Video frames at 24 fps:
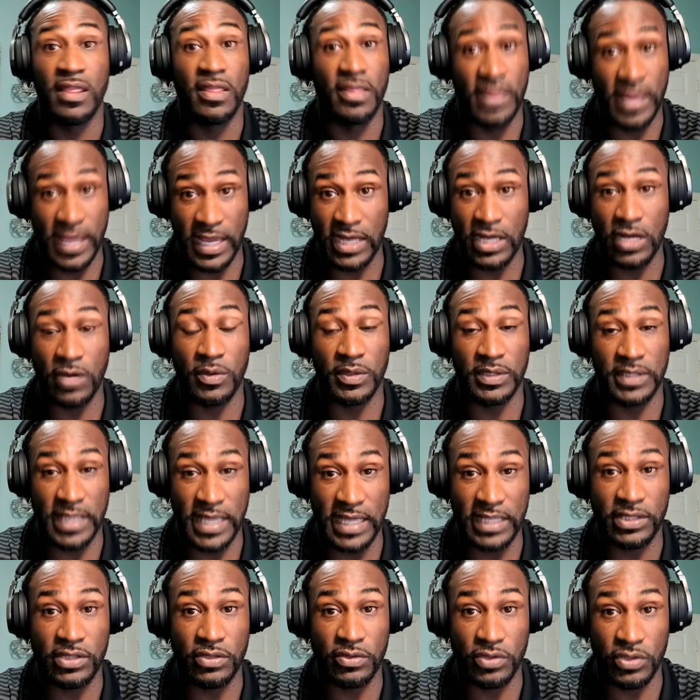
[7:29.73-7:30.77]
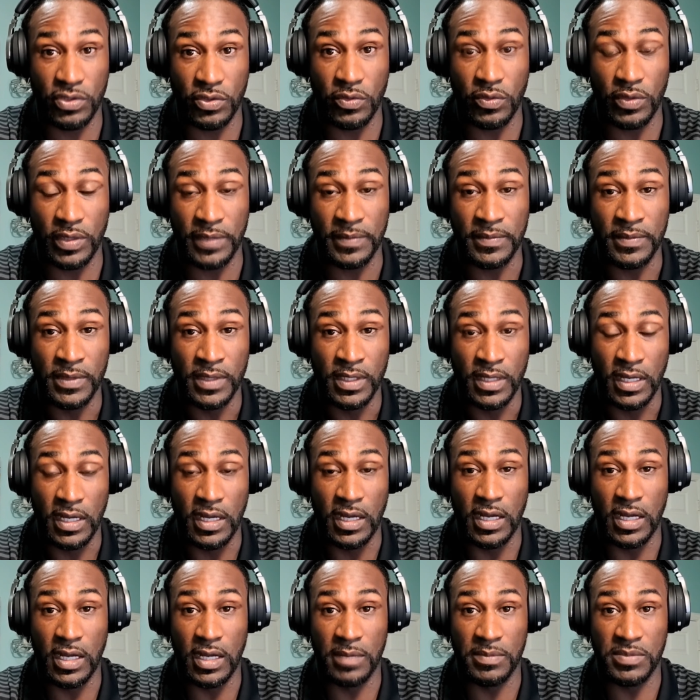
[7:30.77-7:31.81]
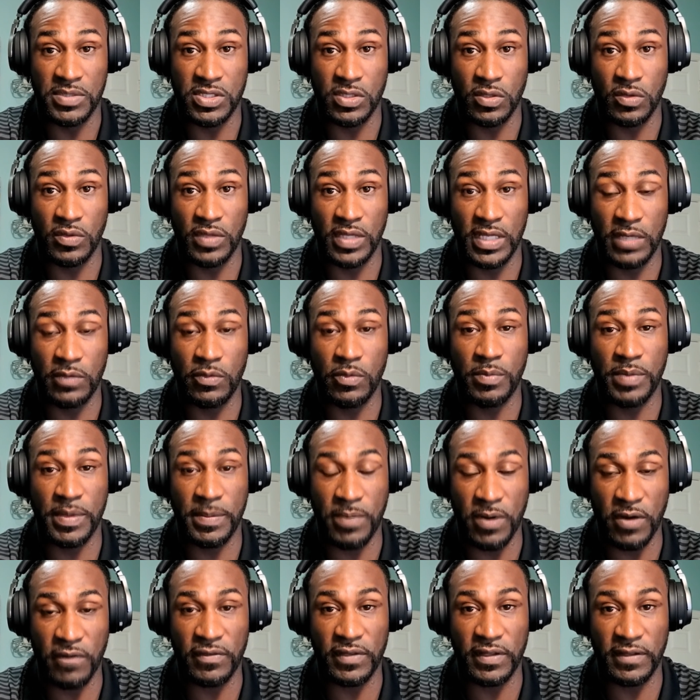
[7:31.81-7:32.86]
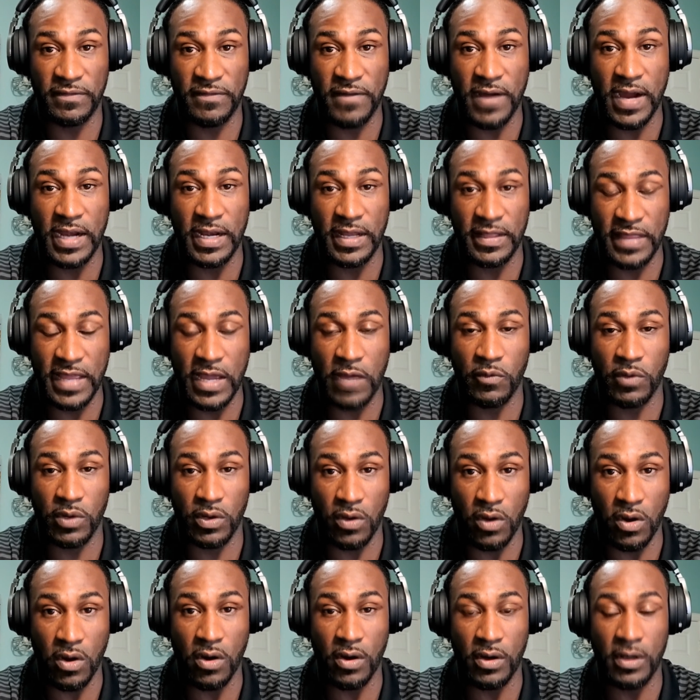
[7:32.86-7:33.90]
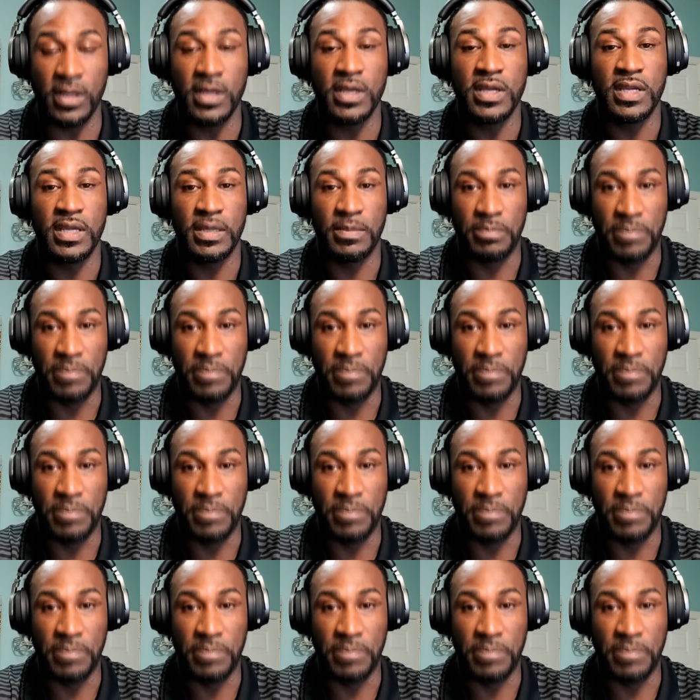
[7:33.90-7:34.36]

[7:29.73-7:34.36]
They know what the heck they're doing. So he will be perfectly fine in that regard.